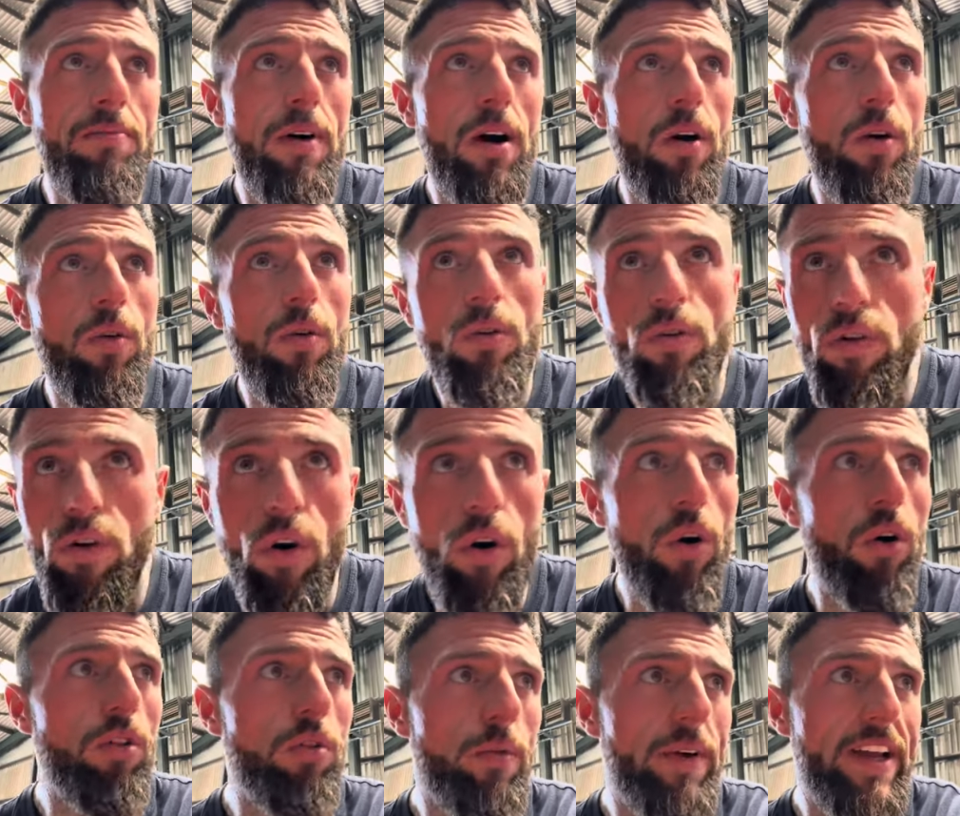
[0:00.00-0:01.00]
bolt,
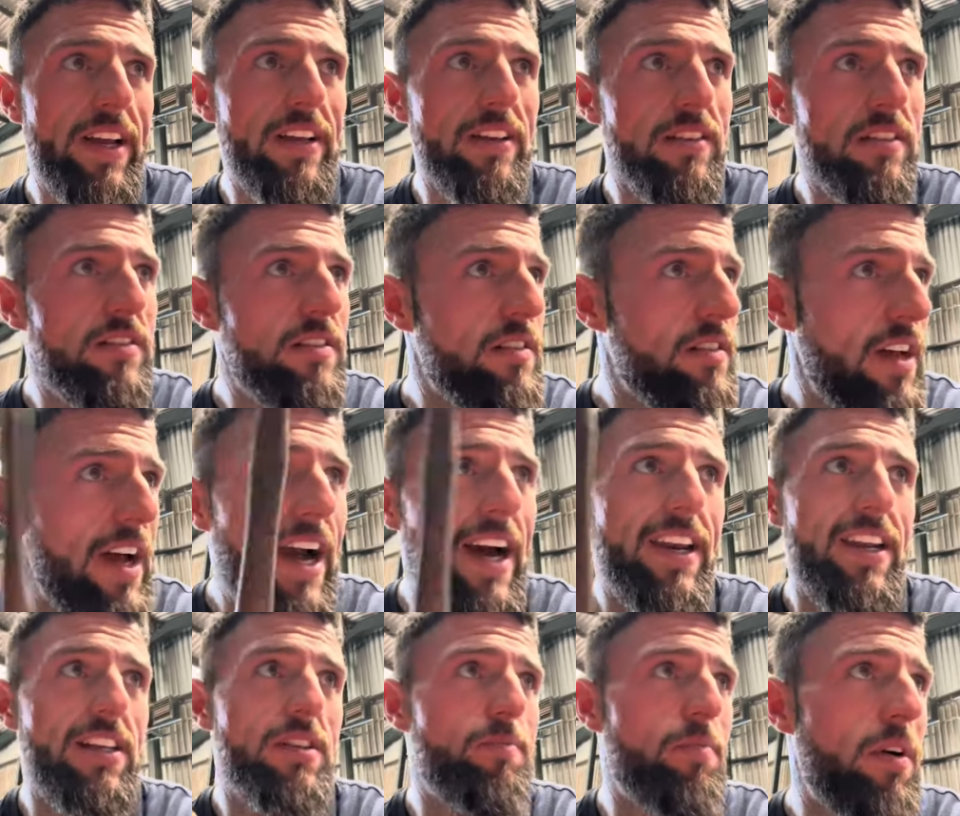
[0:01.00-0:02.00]
all the wings,
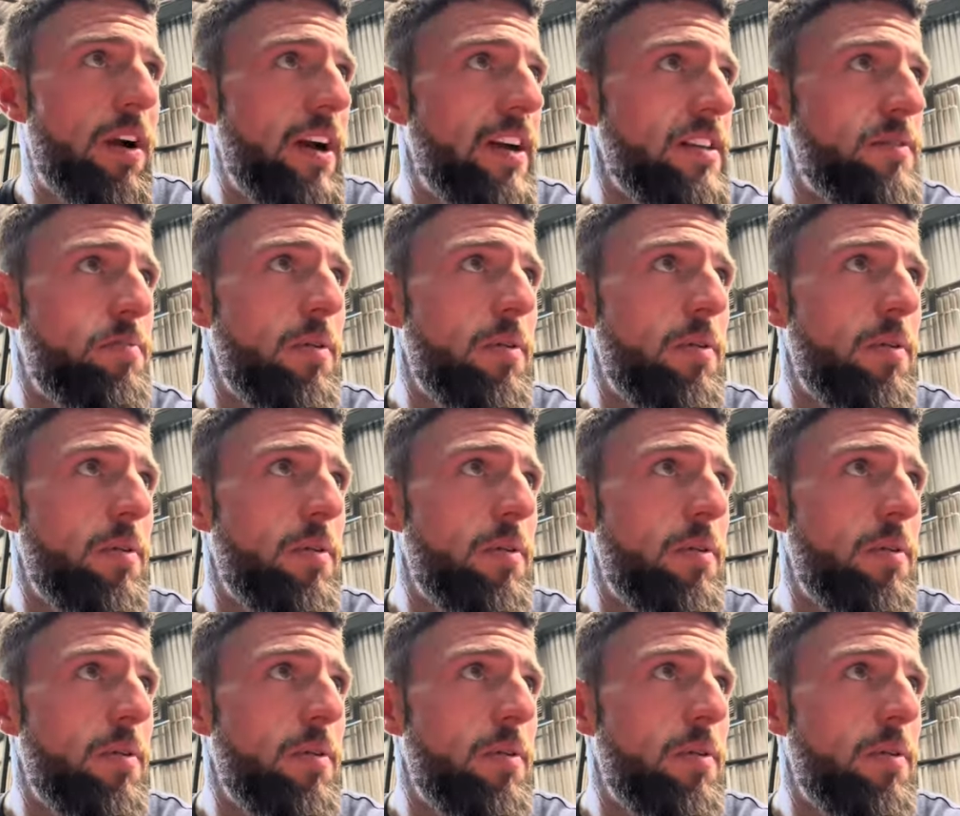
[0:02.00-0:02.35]
anti-sprays,